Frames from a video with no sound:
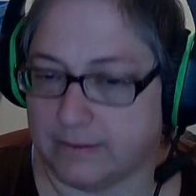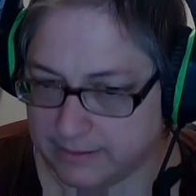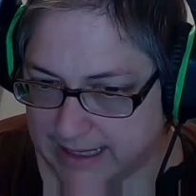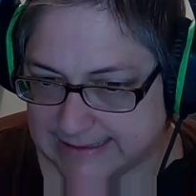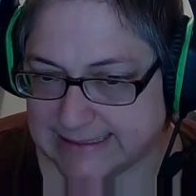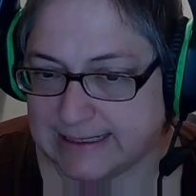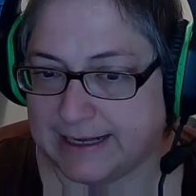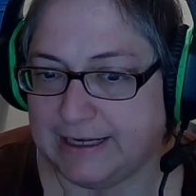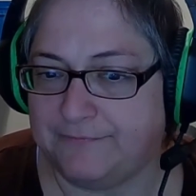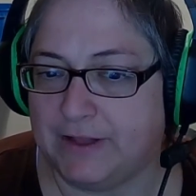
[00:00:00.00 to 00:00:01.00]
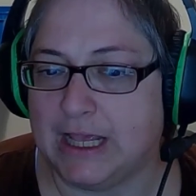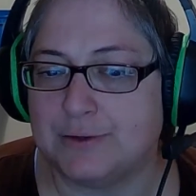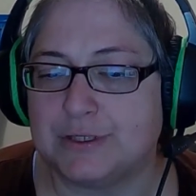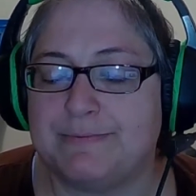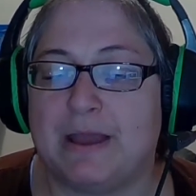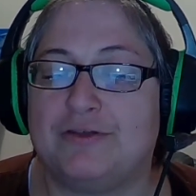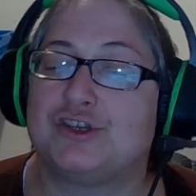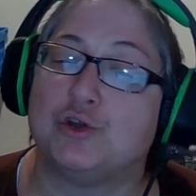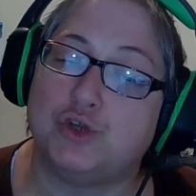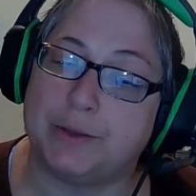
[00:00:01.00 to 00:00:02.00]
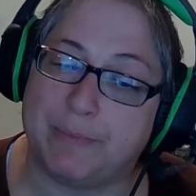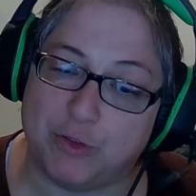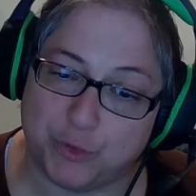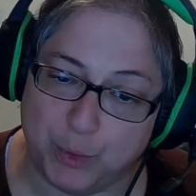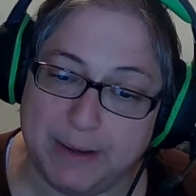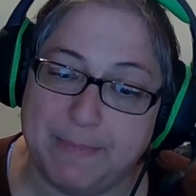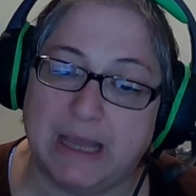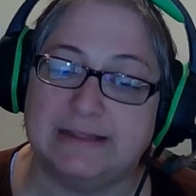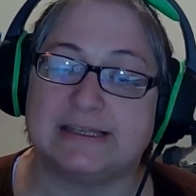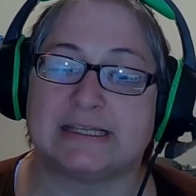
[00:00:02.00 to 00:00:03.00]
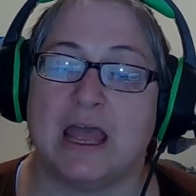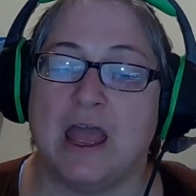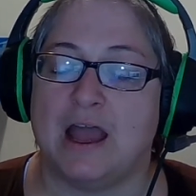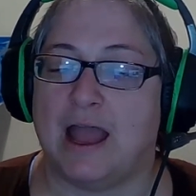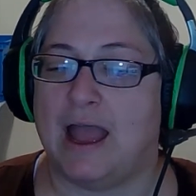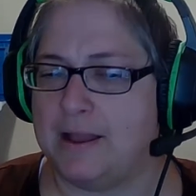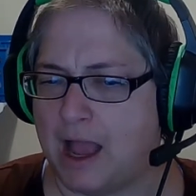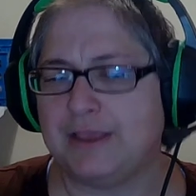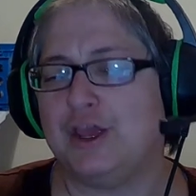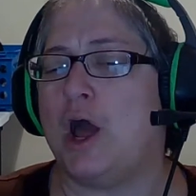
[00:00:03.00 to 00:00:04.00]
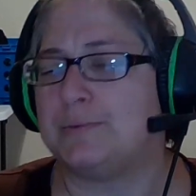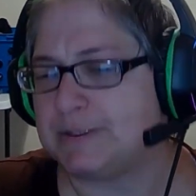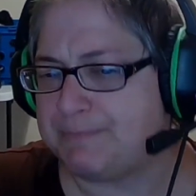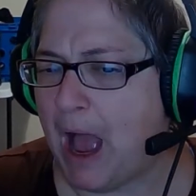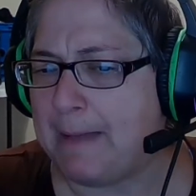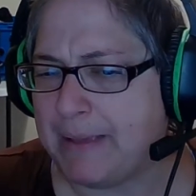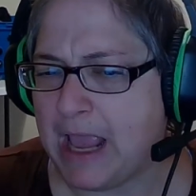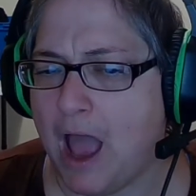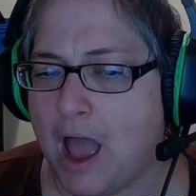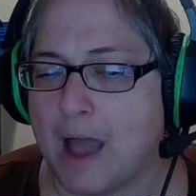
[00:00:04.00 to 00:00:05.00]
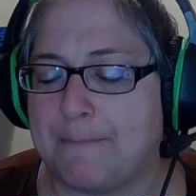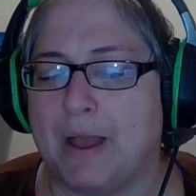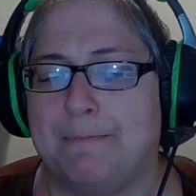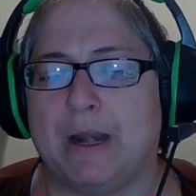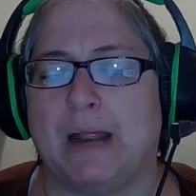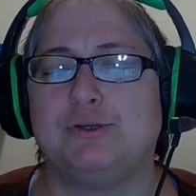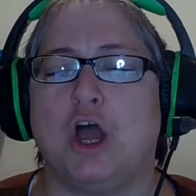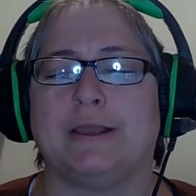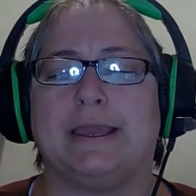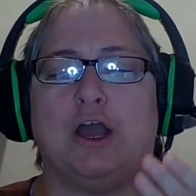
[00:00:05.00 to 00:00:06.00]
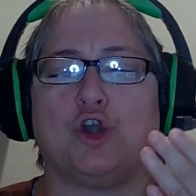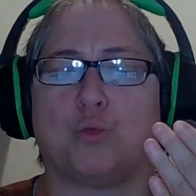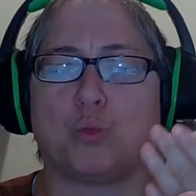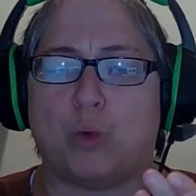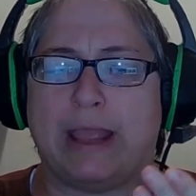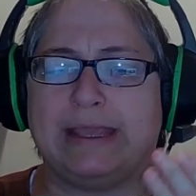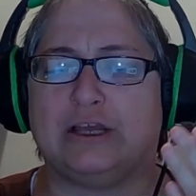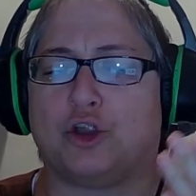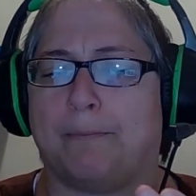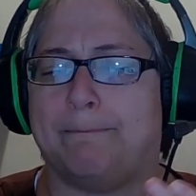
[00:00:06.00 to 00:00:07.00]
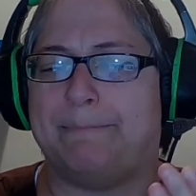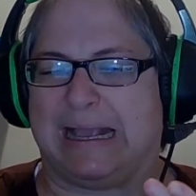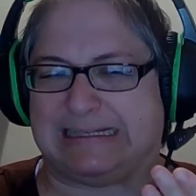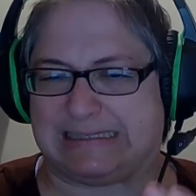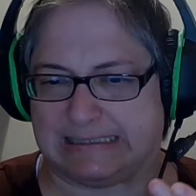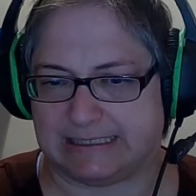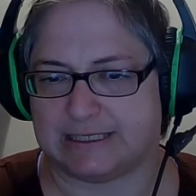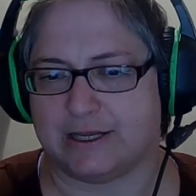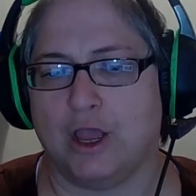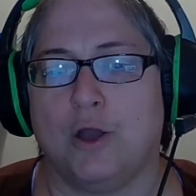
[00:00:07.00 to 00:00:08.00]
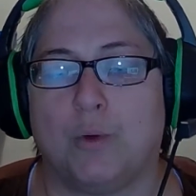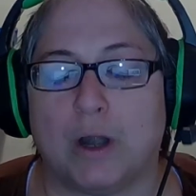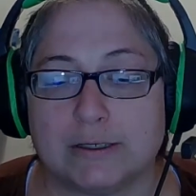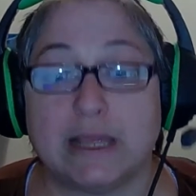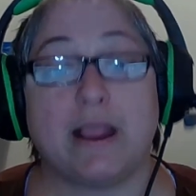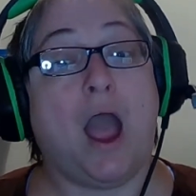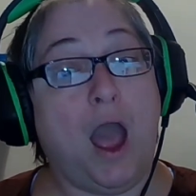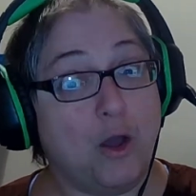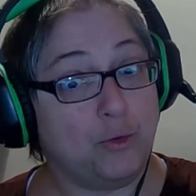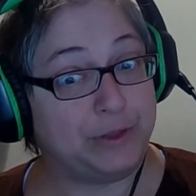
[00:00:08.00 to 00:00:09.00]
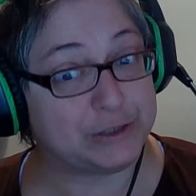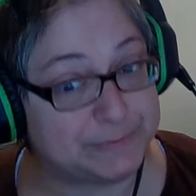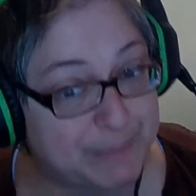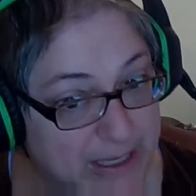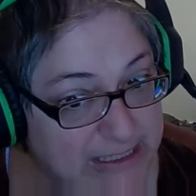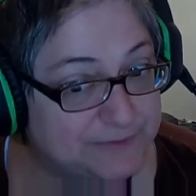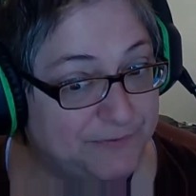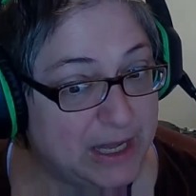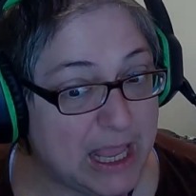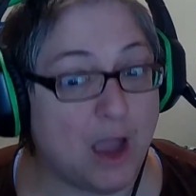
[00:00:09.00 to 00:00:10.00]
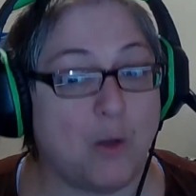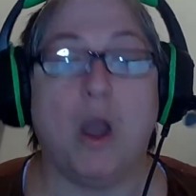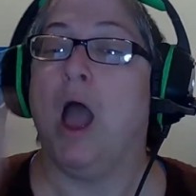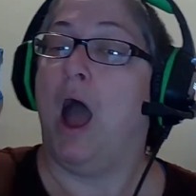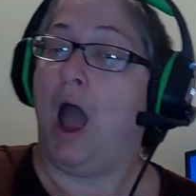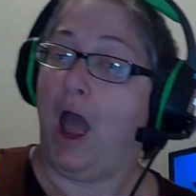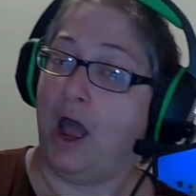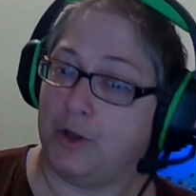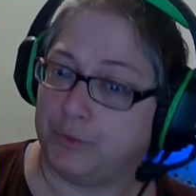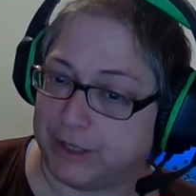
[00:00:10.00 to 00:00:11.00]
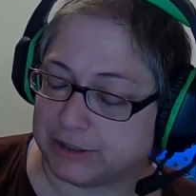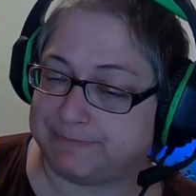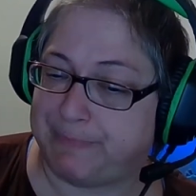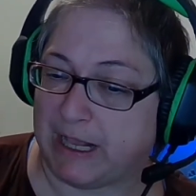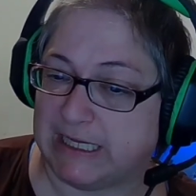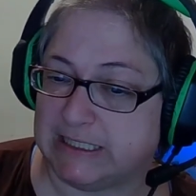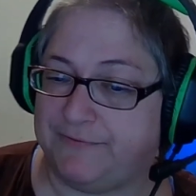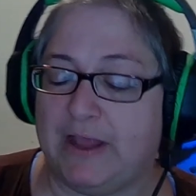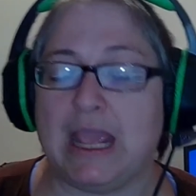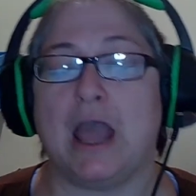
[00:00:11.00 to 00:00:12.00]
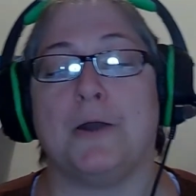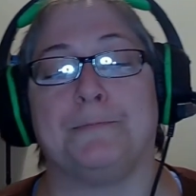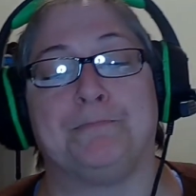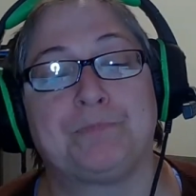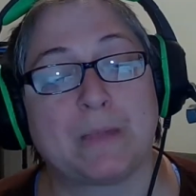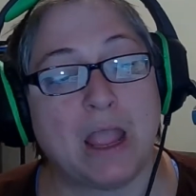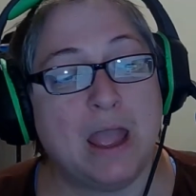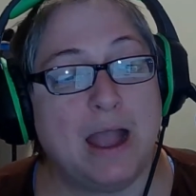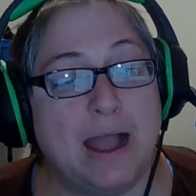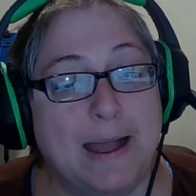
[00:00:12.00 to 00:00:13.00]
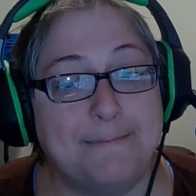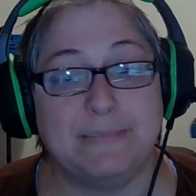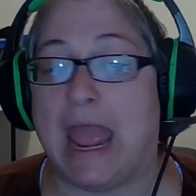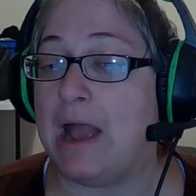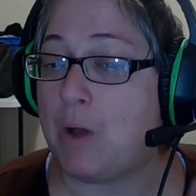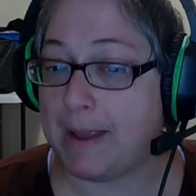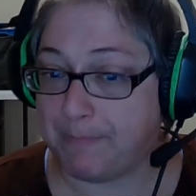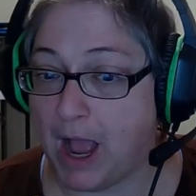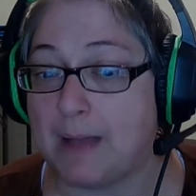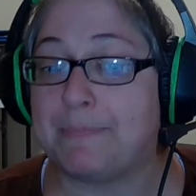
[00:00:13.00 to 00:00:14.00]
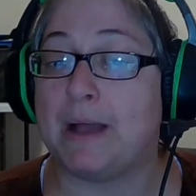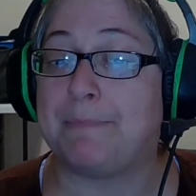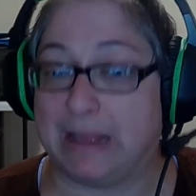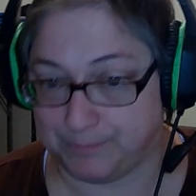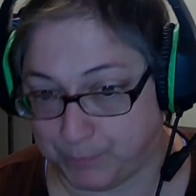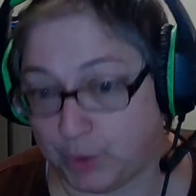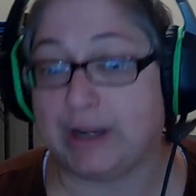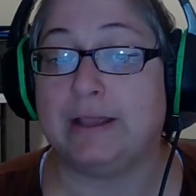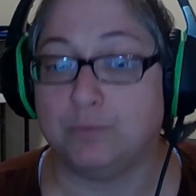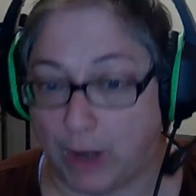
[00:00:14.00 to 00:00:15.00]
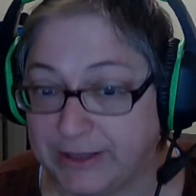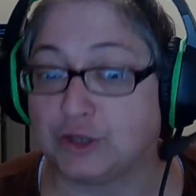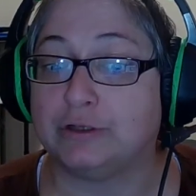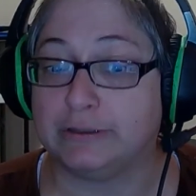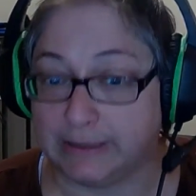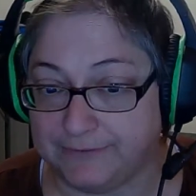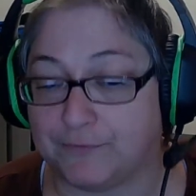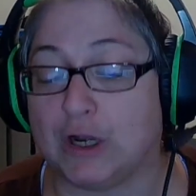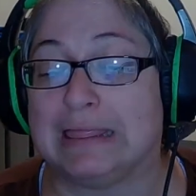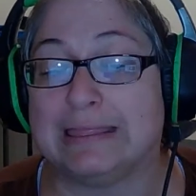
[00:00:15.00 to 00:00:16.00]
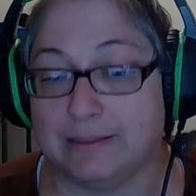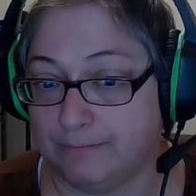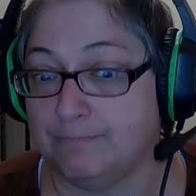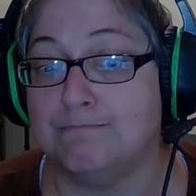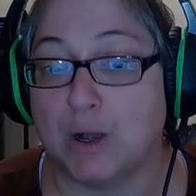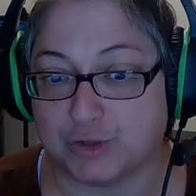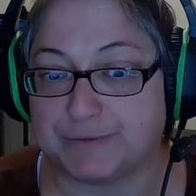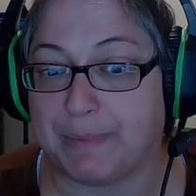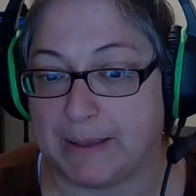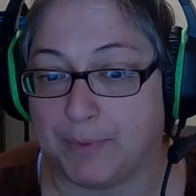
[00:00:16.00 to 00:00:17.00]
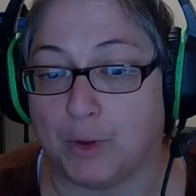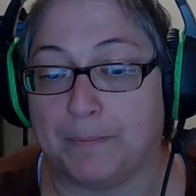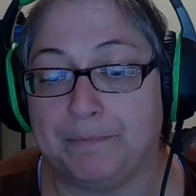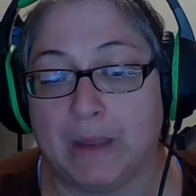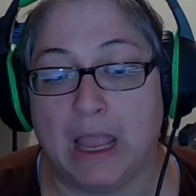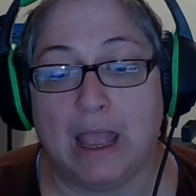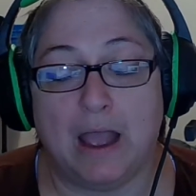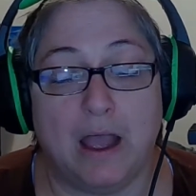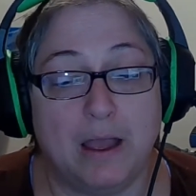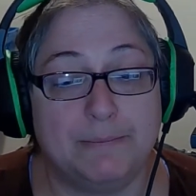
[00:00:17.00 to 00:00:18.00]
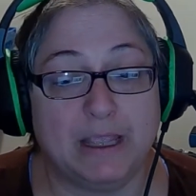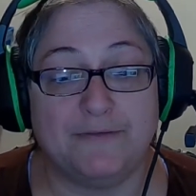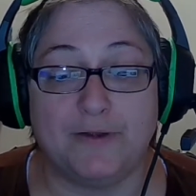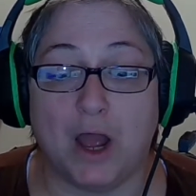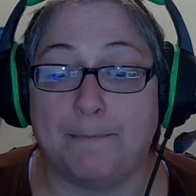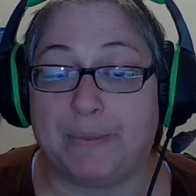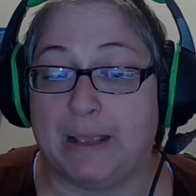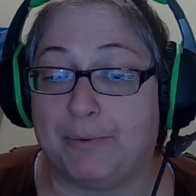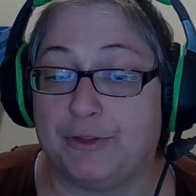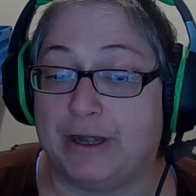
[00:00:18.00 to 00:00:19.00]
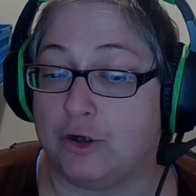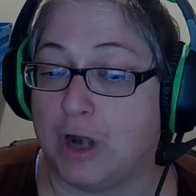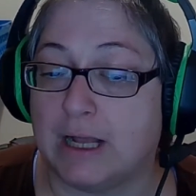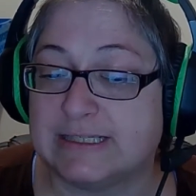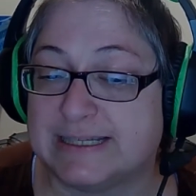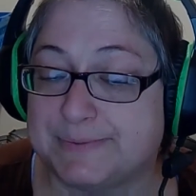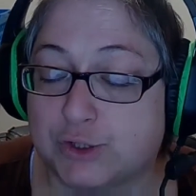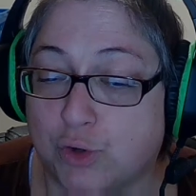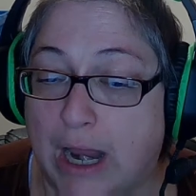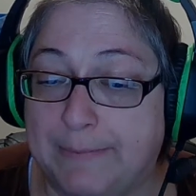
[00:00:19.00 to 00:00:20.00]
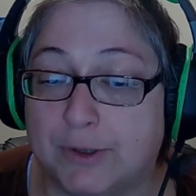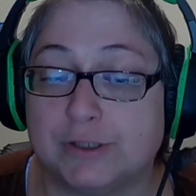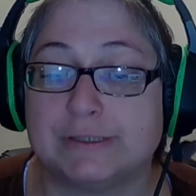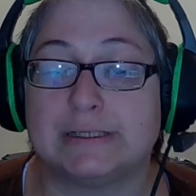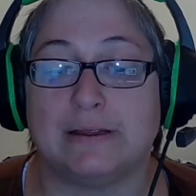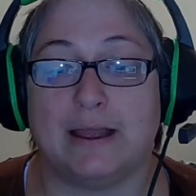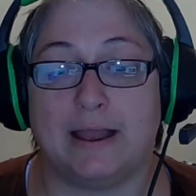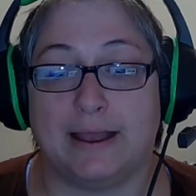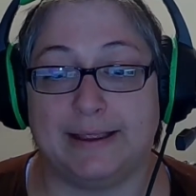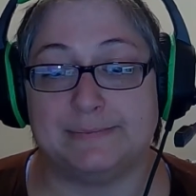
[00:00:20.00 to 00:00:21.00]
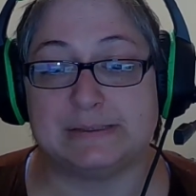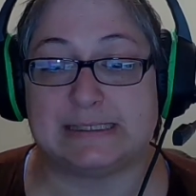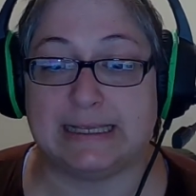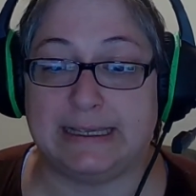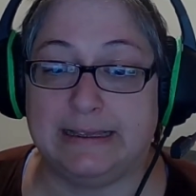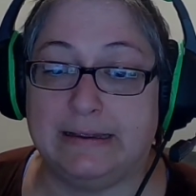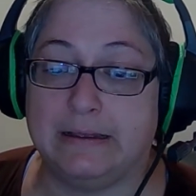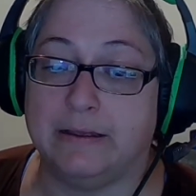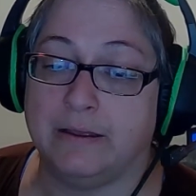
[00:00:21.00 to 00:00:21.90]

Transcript: that's 90 videos a month. So it took me 3 months. I was popping up, but I'm talking on a regular basis, where it's like, oh, there's Becky's video. Oh, there's Becky's video. Now I pop up pretty regularly for most people. Even on people that are not subscribers, I am seeing